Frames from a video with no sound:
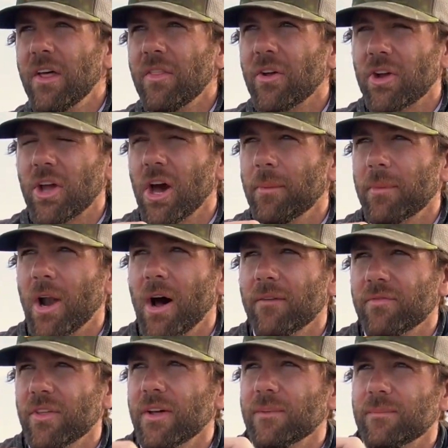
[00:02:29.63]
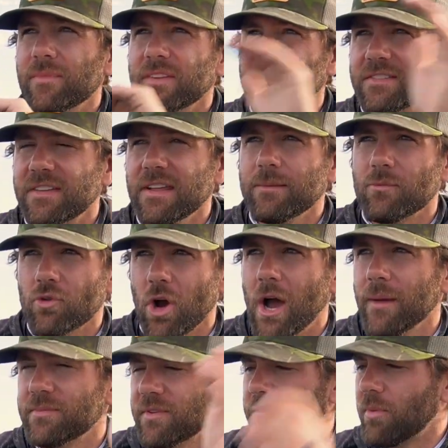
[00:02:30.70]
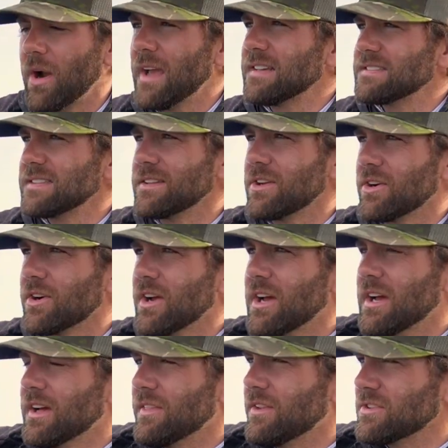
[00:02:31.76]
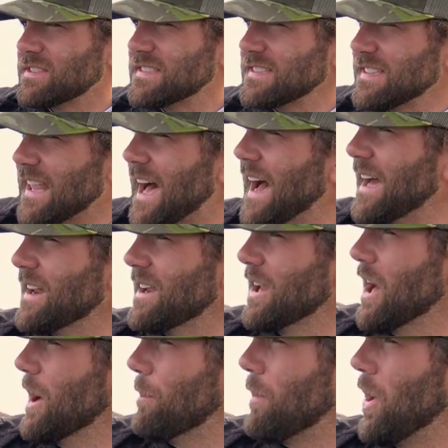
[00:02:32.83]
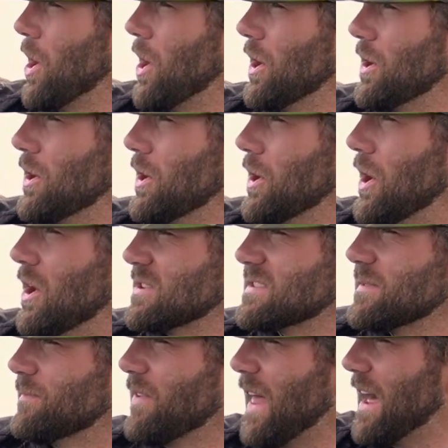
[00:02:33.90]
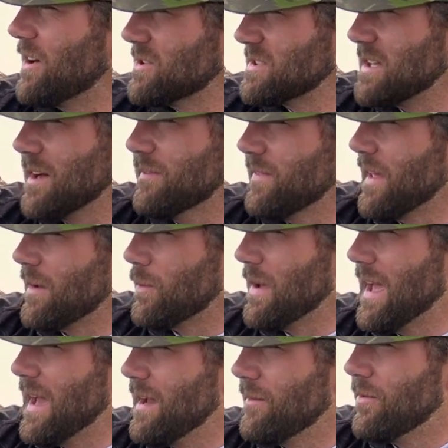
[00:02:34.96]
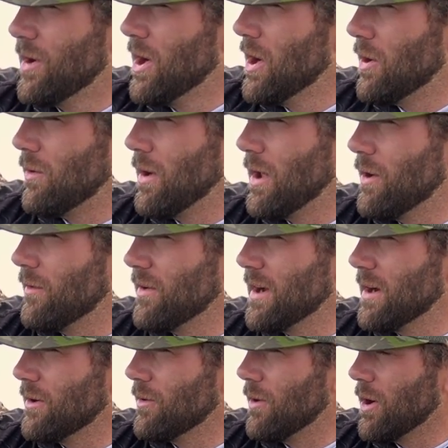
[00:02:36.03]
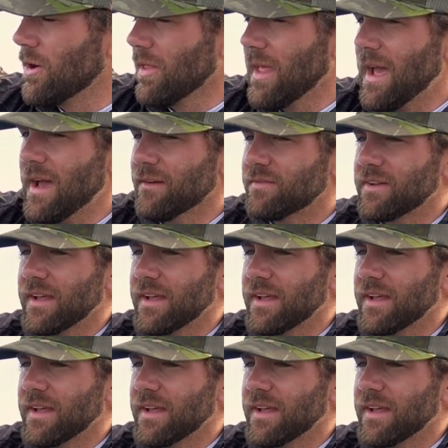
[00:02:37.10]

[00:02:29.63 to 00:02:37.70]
They're coming off the steep drops and breaks, and they're sliding up on some flatter stuff like we have right over here to our left.